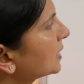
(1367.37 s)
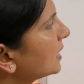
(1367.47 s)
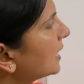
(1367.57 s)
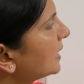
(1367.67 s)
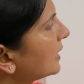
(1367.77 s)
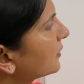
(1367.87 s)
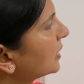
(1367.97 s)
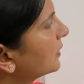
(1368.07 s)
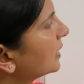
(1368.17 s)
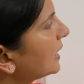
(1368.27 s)
I have
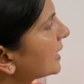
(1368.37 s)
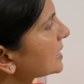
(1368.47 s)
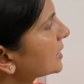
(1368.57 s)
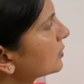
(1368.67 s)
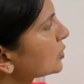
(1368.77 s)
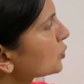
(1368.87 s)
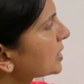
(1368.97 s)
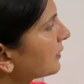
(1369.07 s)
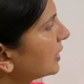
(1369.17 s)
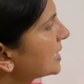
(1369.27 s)
given x equals to
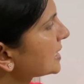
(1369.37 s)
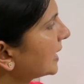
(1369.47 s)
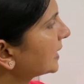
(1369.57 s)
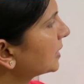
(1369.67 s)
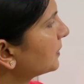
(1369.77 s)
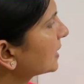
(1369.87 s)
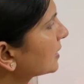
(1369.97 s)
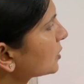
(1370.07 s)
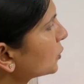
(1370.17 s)
7 inside the method.